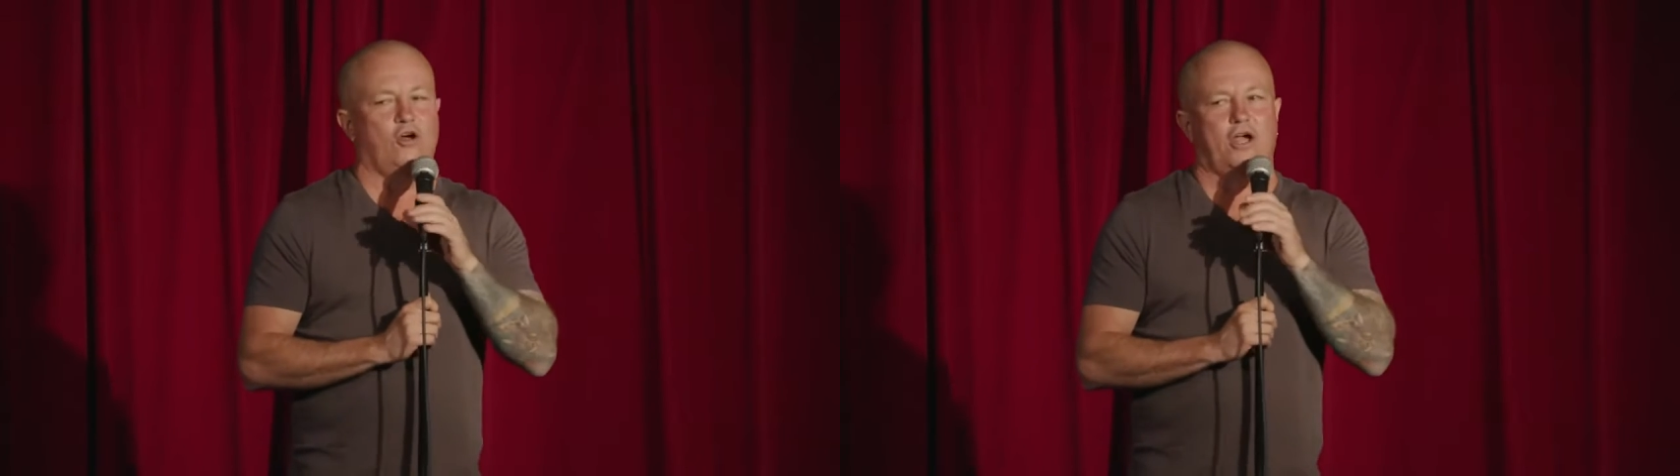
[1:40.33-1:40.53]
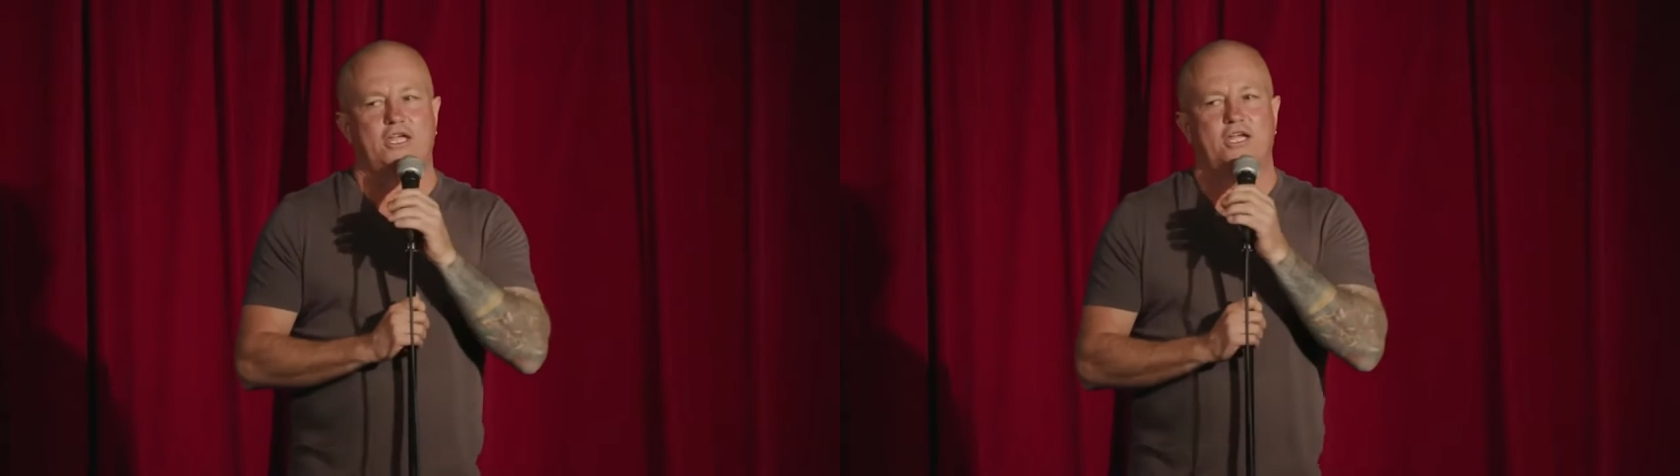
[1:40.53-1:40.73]

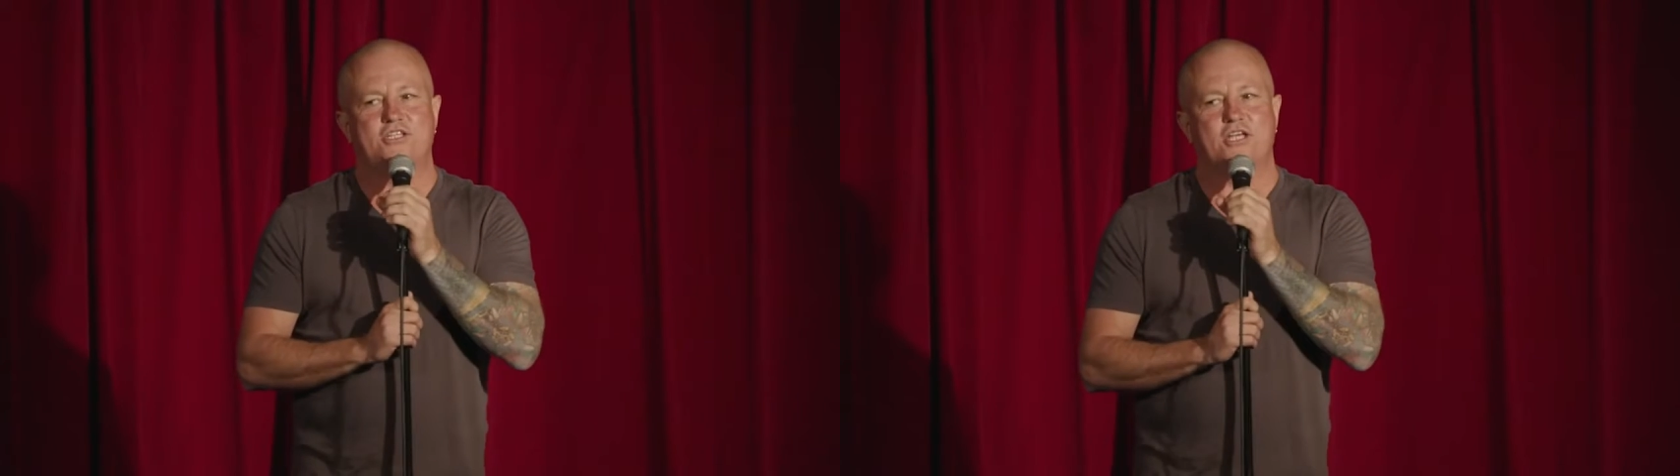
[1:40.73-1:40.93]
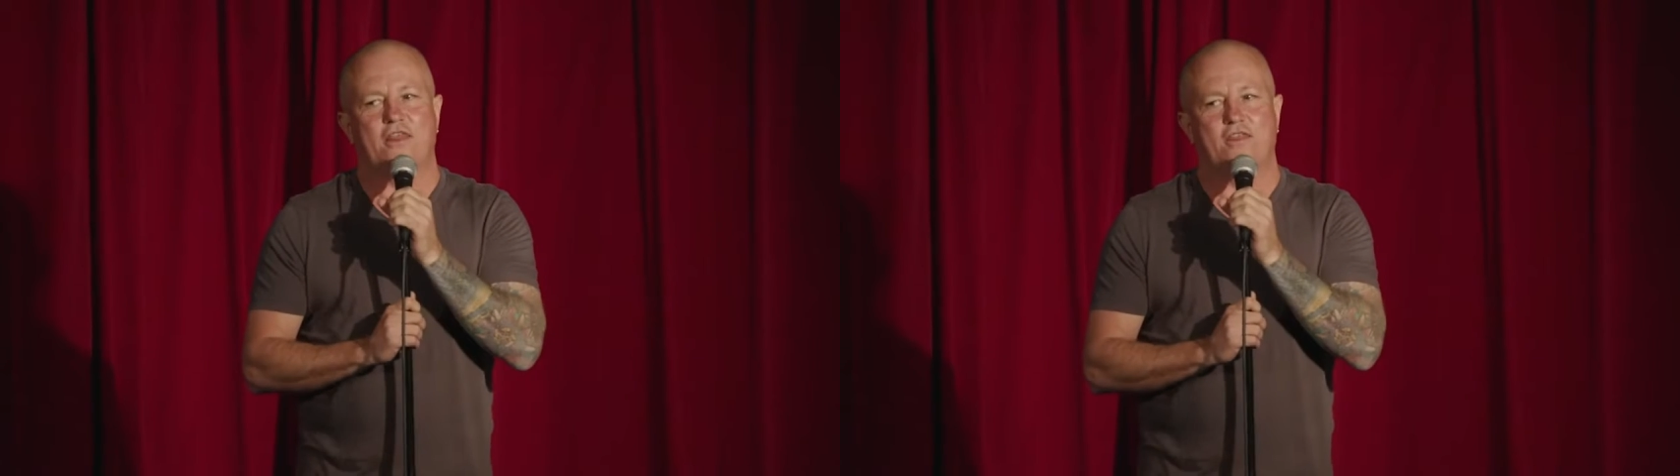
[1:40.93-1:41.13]
like
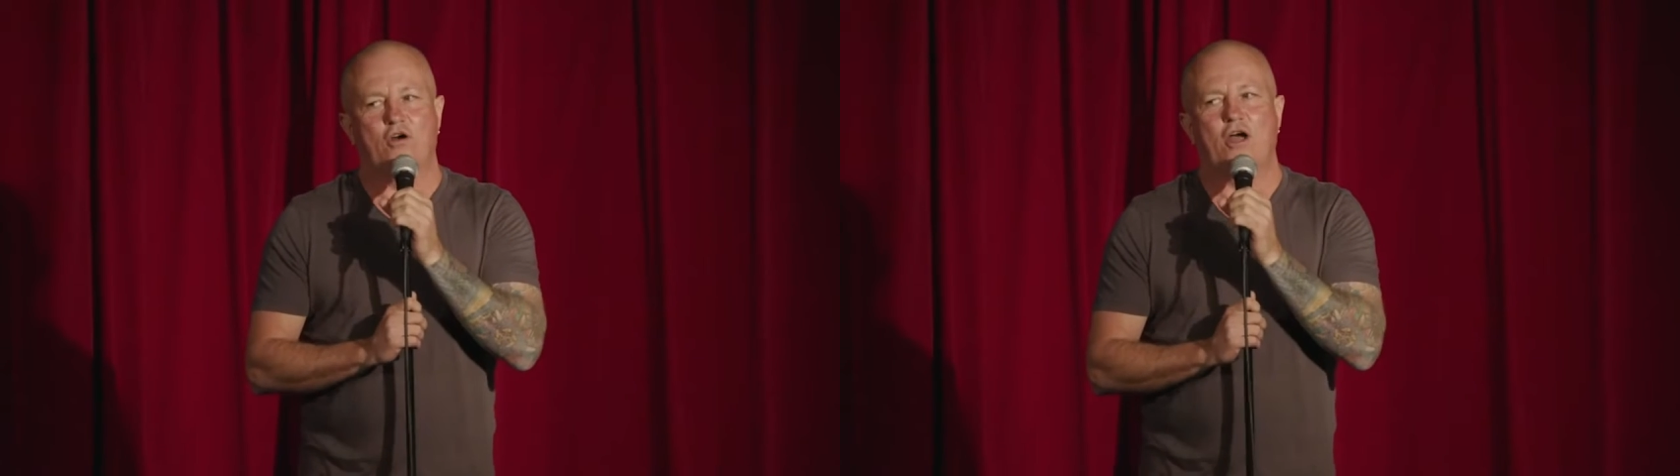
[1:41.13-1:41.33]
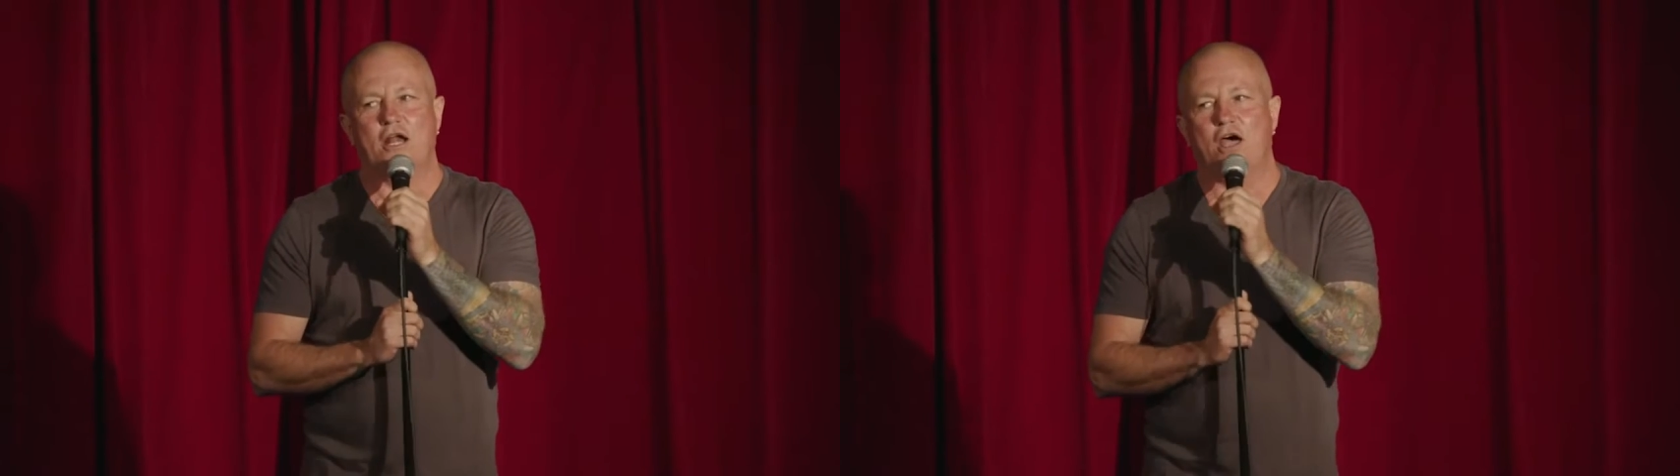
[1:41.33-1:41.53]
each
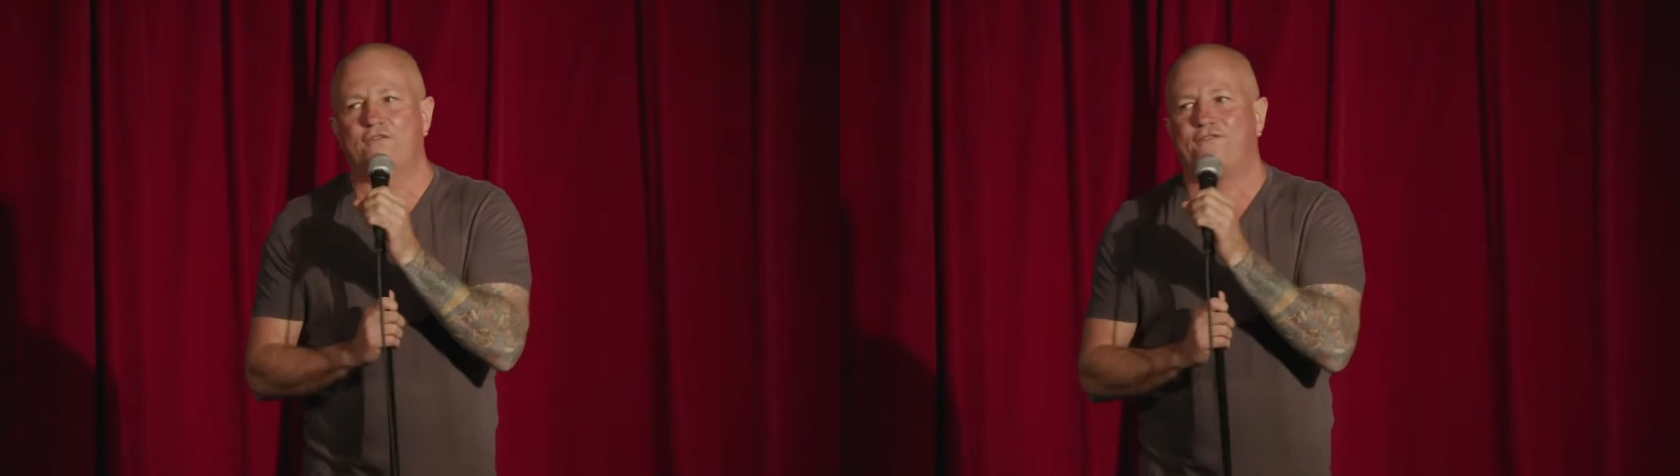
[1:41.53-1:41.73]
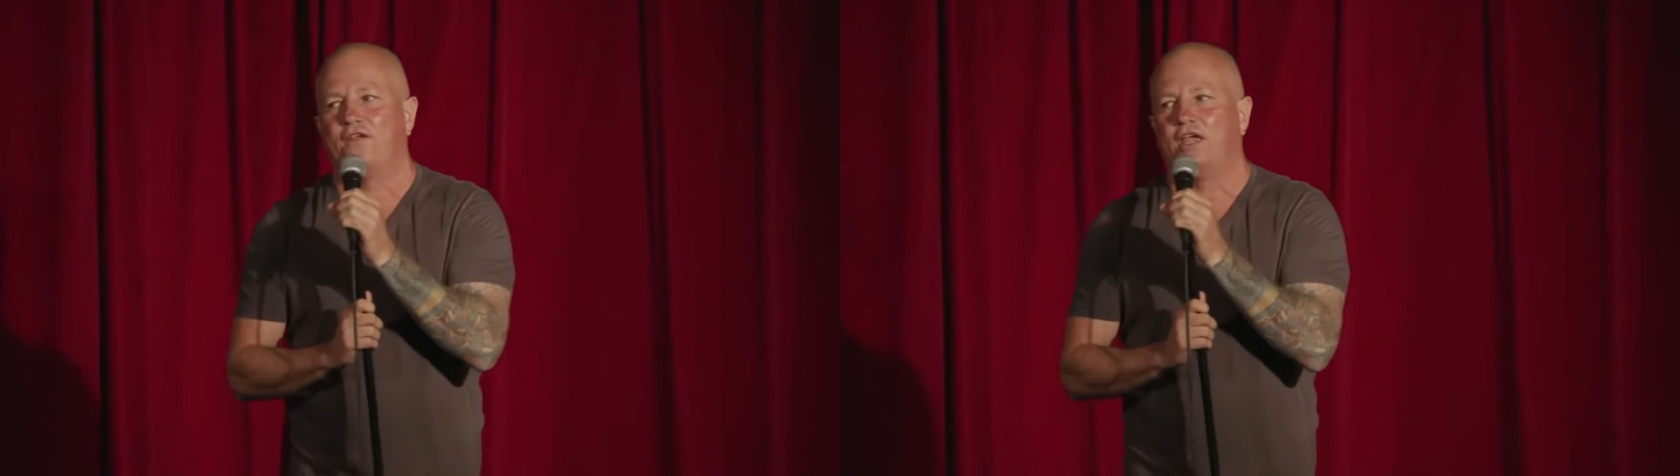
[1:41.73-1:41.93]
other. I
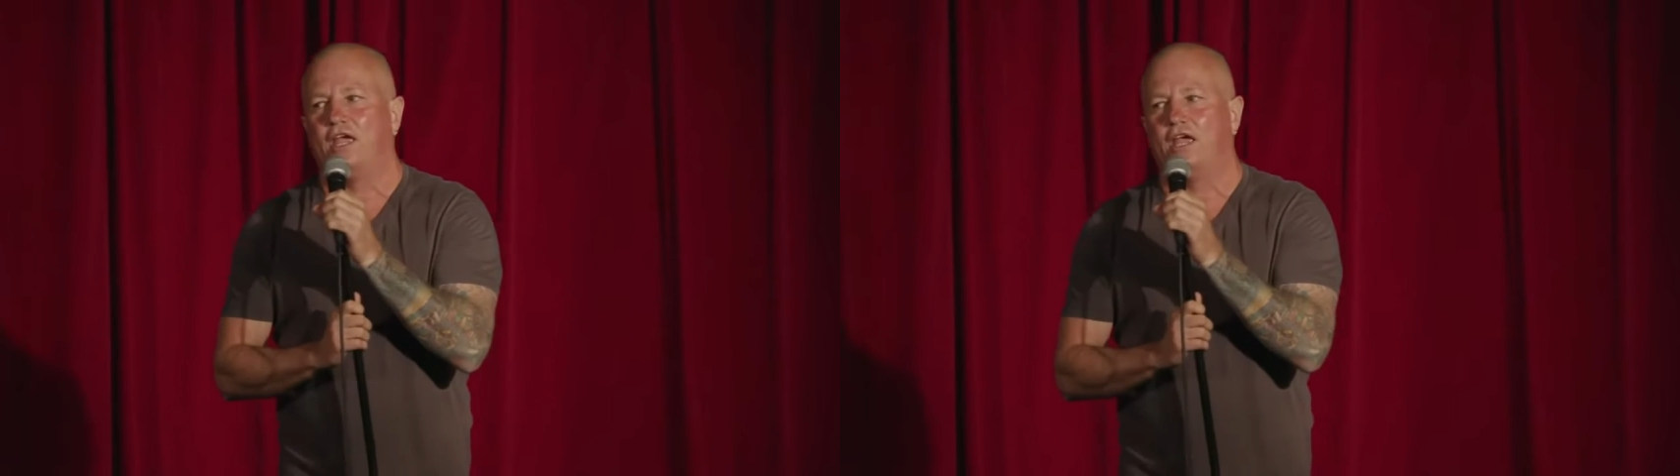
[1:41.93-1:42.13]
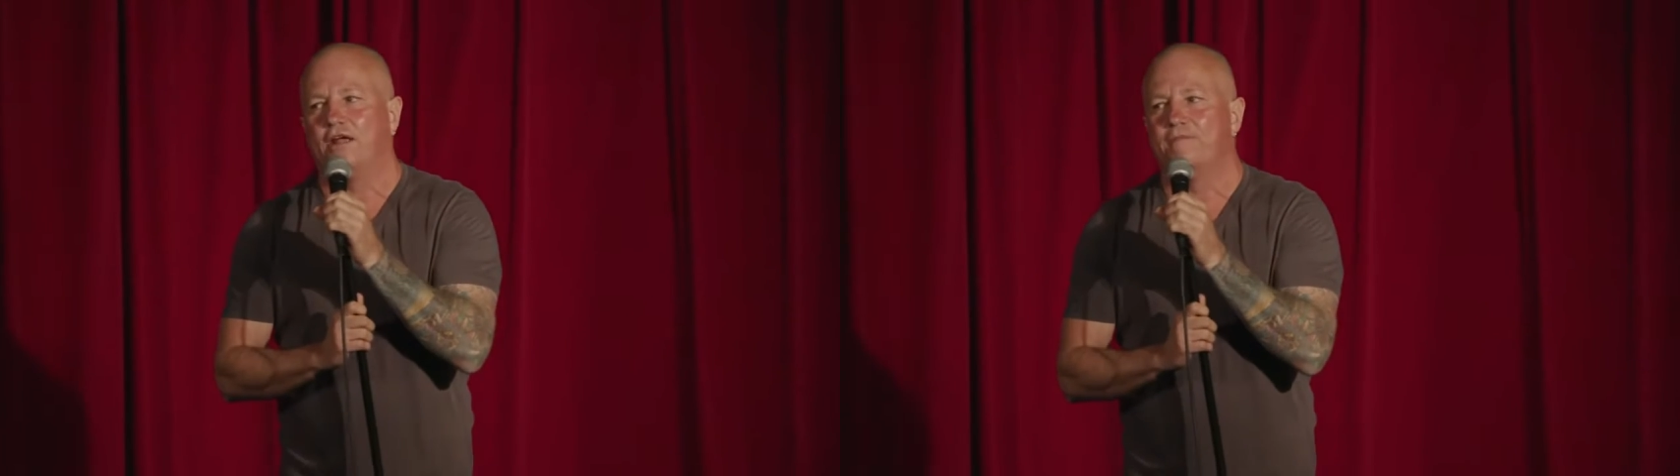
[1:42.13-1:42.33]
know fear.